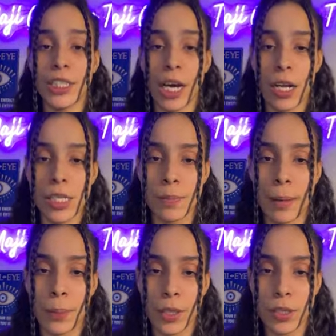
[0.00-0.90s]
Shout out to
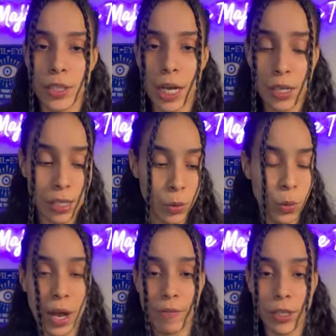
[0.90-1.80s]
my person. Shout out to
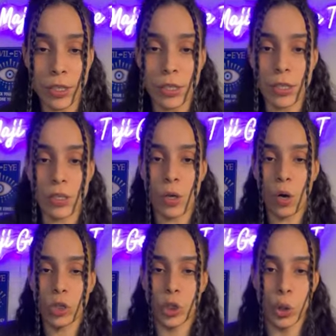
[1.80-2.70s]
whoever's
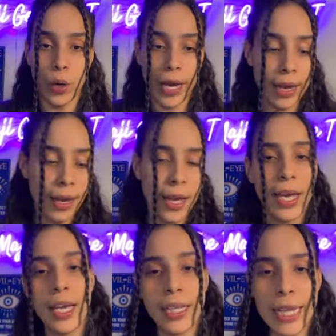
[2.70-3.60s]
called Joy.
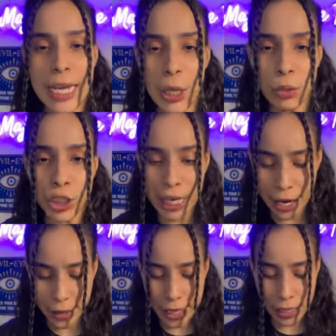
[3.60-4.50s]
Thank you,
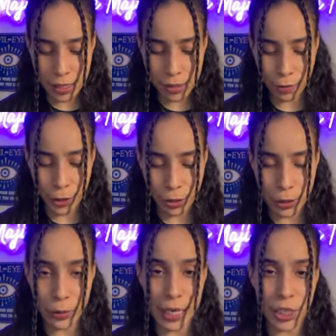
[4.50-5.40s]
Sherry's, for your
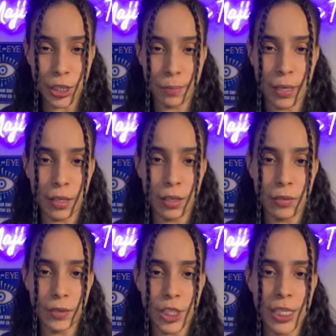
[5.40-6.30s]
donation, my
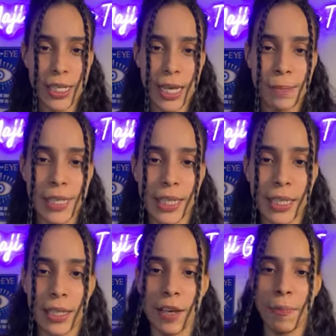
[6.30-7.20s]
love. She says, I'm
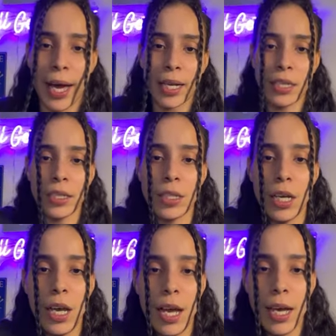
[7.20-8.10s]
sending a gift package
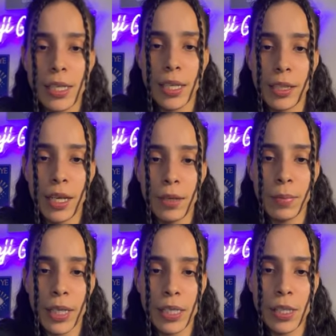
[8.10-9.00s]
as I thank you,
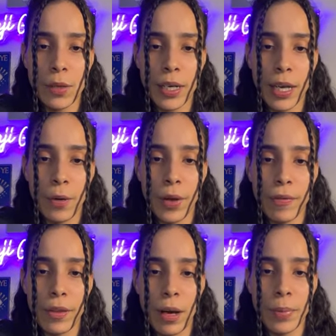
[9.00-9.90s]
bless you. I can't wait
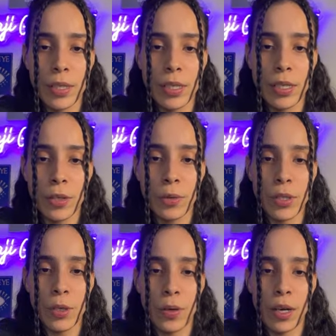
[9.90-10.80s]
for the opportunity to tell you
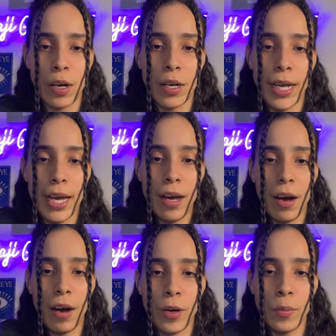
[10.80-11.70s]
what's going on.
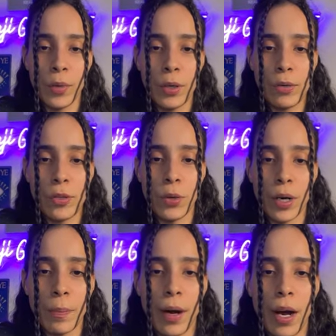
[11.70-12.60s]
Autumn Rose
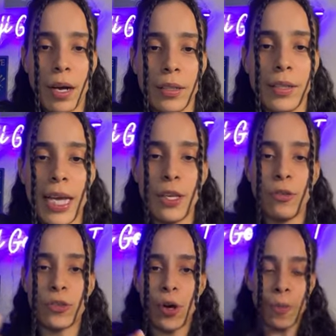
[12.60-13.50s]
York Paw. Thank you
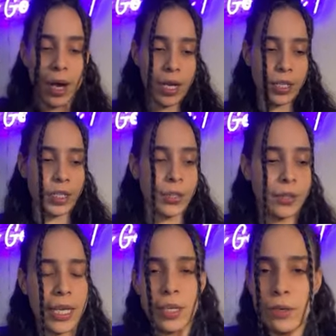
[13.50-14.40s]
so much.
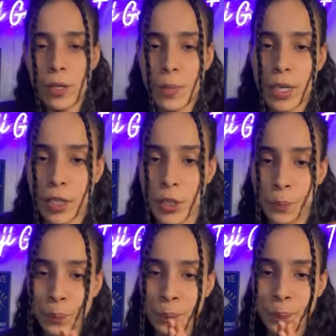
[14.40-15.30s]
Thank you so much.
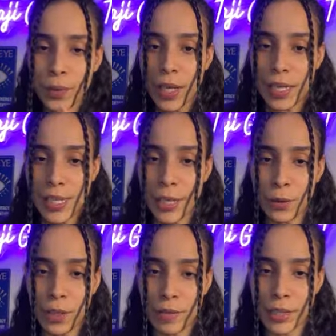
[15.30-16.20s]
Sending
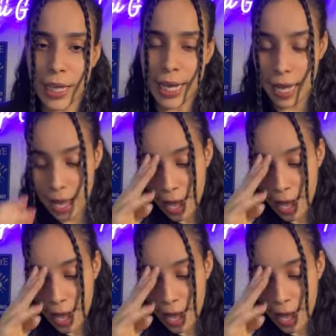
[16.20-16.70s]
you love and light.